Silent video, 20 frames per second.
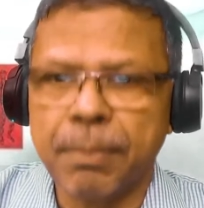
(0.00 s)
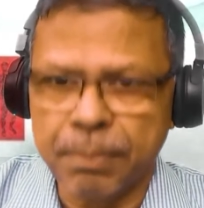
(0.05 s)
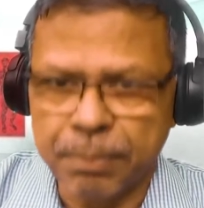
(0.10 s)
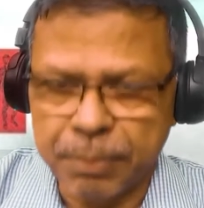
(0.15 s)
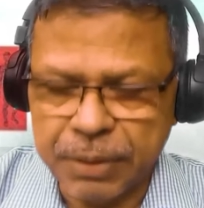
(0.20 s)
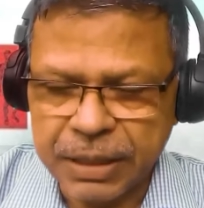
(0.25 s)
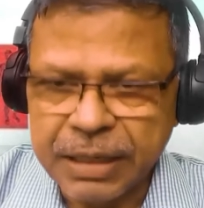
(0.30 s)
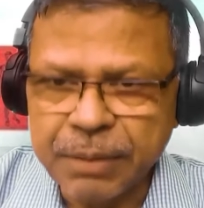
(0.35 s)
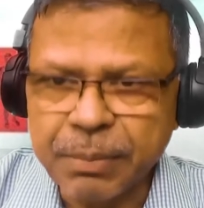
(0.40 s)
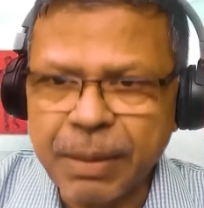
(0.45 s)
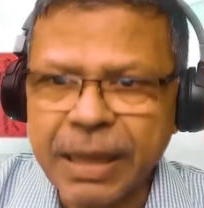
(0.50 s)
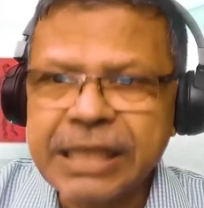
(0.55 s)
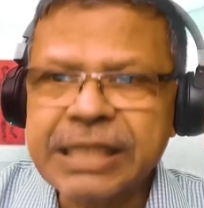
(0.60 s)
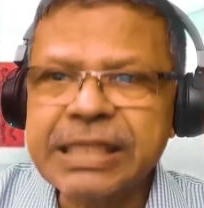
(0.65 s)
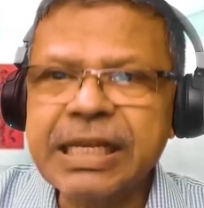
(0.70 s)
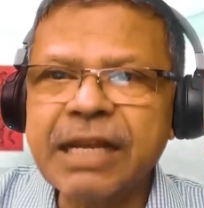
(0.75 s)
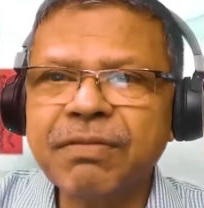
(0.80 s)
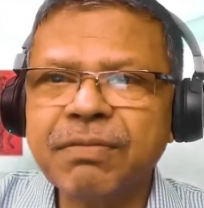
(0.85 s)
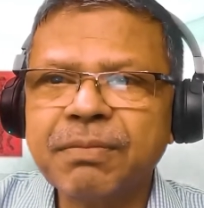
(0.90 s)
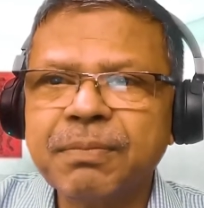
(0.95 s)
being
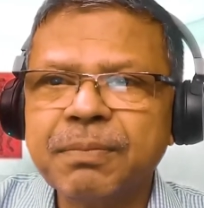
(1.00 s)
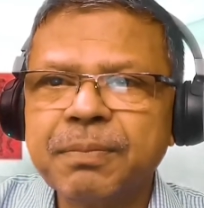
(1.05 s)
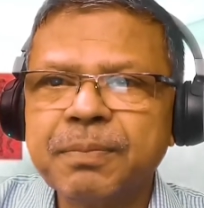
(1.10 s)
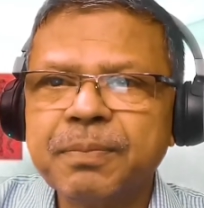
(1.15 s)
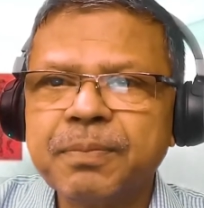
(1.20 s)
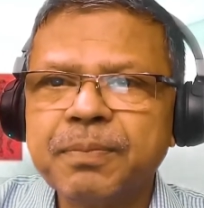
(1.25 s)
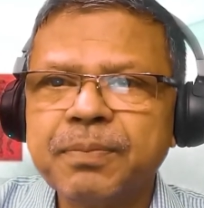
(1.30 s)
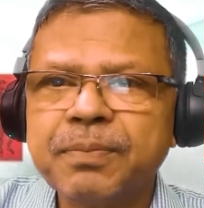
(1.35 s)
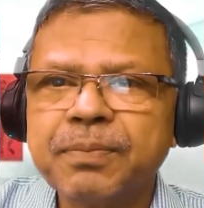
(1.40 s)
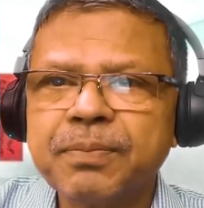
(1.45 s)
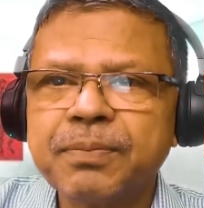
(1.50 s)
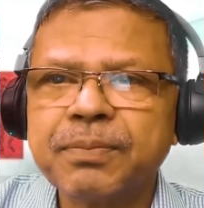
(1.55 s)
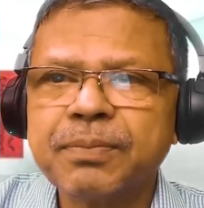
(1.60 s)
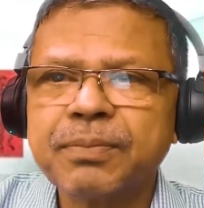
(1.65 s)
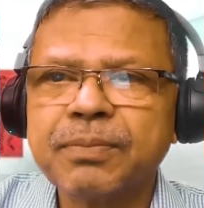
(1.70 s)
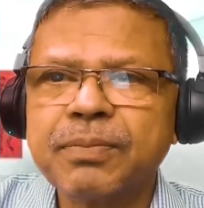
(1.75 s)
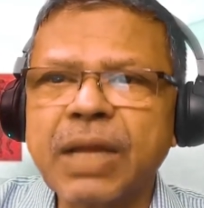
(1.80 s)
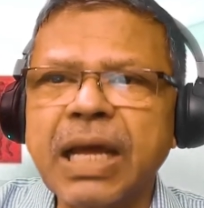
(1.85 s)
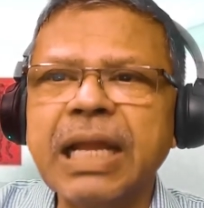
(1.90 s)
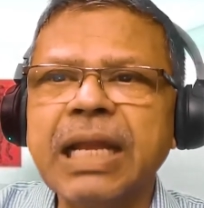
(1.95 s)
myself
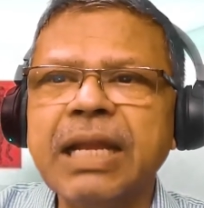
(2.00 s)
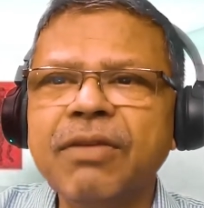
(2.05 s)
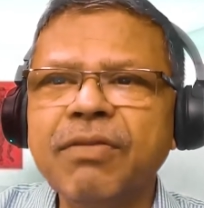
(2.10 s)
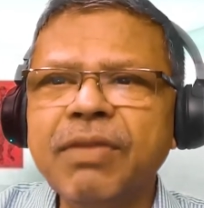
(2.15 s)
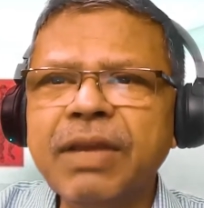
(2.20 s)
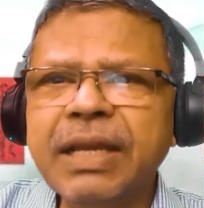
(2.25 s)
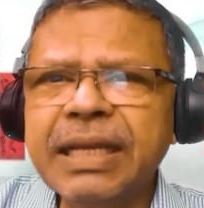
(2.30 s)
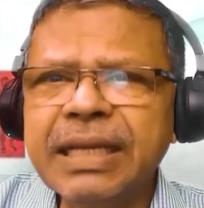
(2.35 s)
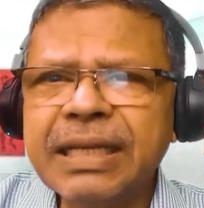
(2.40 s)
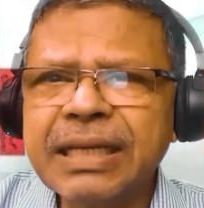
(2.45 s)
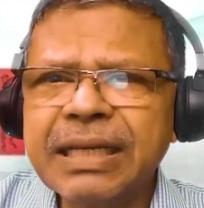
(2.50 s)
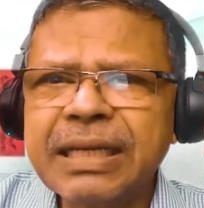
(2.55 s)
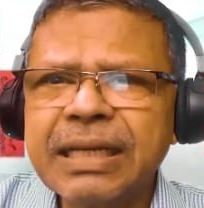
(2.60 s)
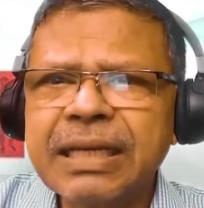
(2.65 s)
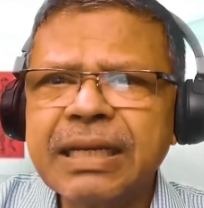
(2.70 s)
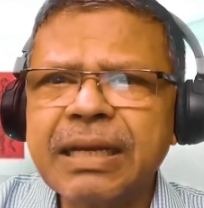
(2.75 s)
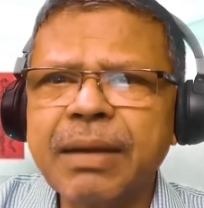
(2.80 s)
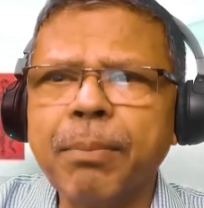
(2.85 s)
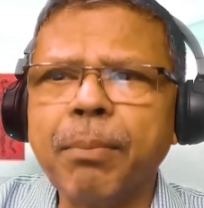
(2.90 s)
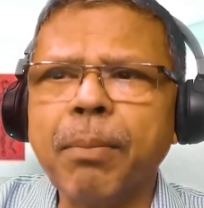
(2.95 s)
and living
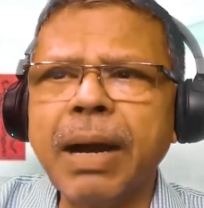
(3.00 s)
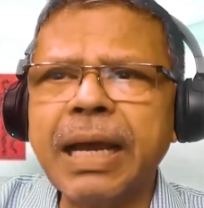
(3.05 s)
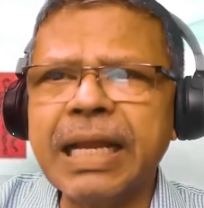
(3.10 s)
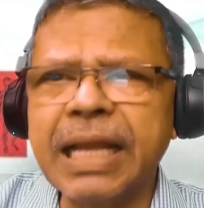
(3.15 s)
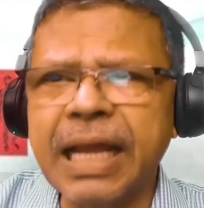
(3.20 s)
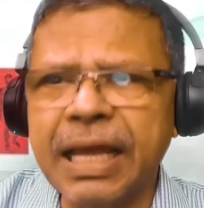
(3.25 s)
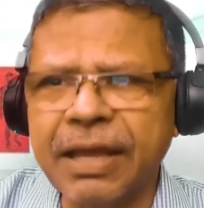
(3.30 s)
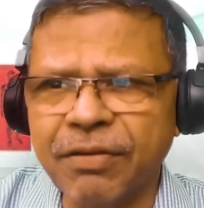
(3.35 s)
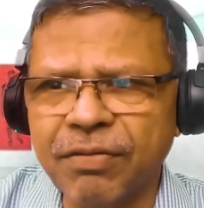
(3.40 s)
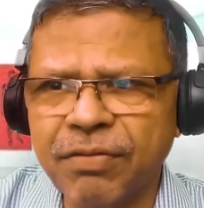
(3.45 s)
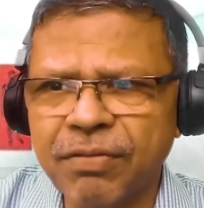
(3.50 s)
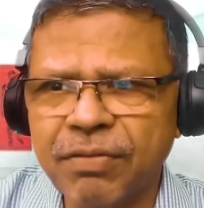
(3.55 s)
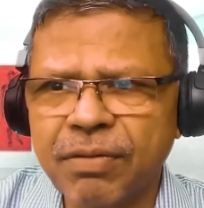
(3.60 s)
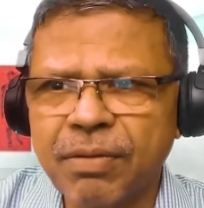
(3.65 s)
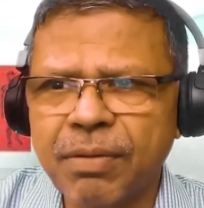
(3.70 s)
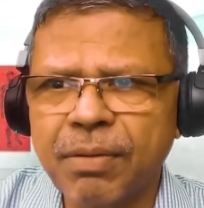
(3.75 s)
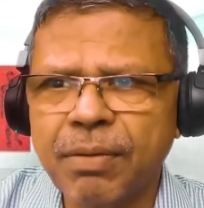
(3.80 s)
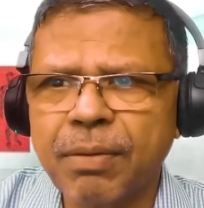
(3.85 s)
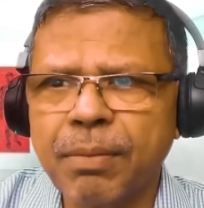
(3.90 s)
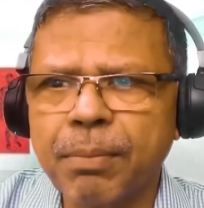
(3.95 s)
my life
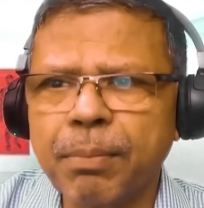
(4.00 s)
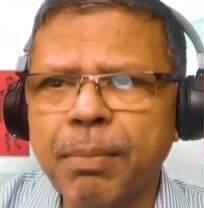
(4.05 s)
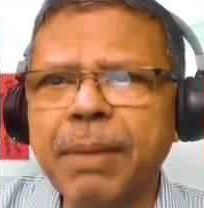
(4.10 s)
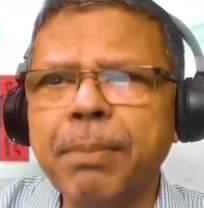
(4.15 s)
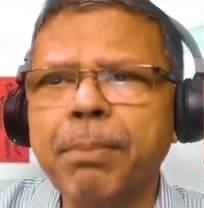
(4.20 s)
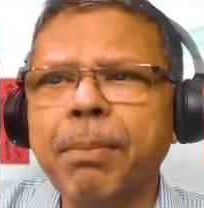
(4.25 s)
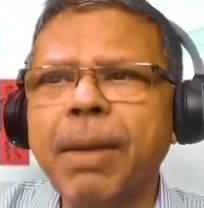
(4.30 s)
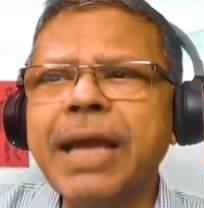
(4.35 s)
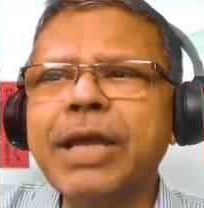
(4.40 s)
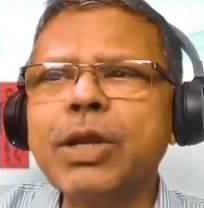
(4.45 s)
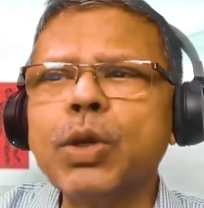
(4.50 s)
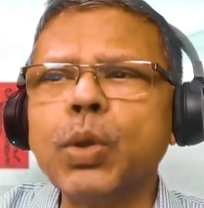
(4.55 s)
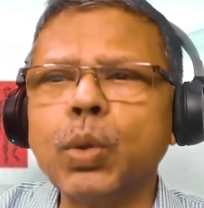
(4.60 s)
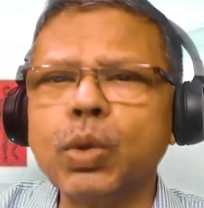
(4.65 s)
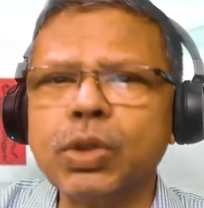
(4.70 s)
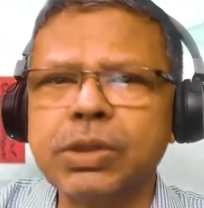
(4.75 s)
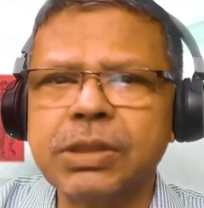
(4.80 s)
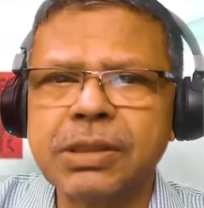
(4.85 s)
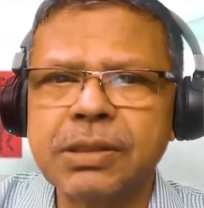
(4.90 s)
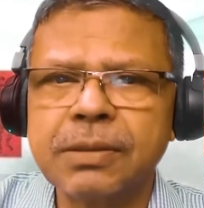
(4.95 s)
by my
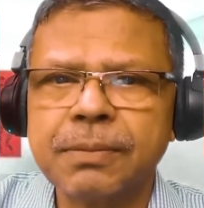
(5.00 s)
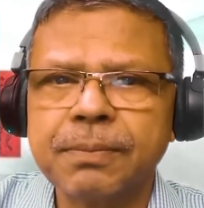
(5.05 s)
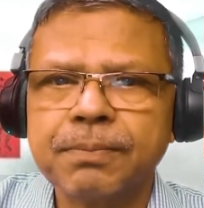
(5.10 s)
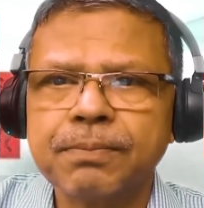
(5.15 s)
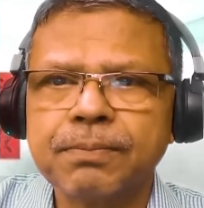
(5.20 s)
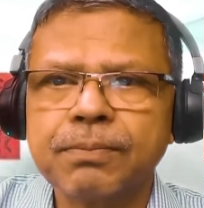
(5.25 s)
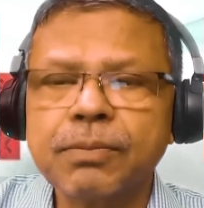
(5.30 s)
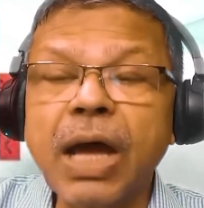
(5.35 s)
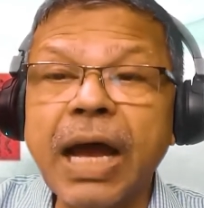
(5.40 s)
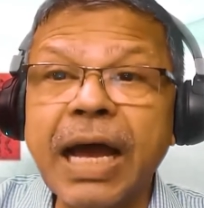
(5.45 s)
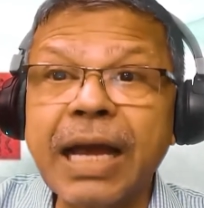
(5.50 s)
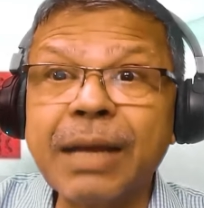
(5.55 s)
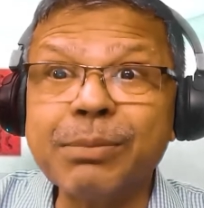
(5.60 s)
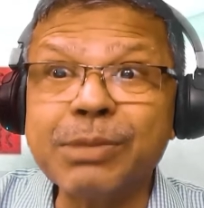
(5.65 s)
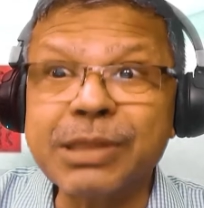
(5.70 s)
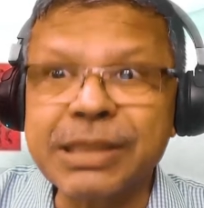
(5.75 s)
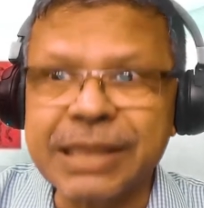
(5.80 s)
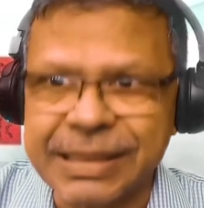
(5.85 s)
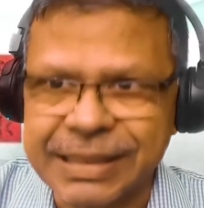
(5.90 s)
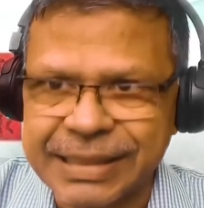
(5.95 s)
rules, I
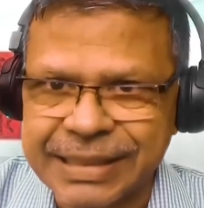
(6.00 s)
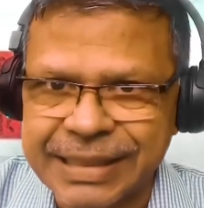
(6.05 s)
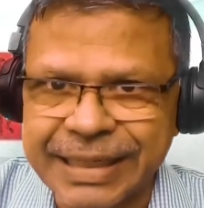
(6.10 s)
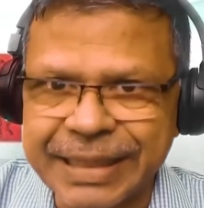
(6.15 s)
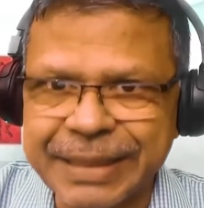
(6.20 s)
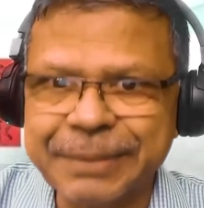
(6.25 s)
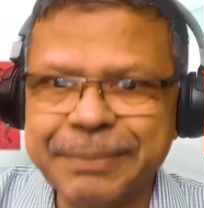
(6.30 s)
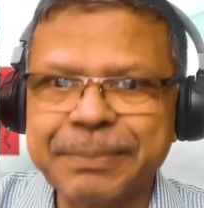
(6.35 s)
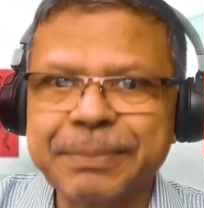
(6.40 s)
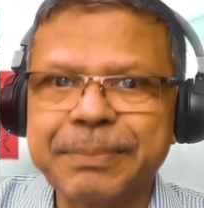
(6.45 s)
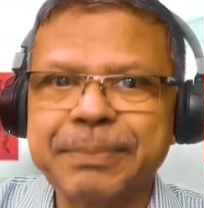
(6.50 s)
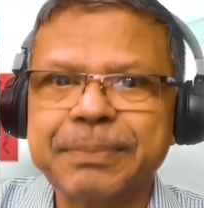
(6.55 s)
am succeeding.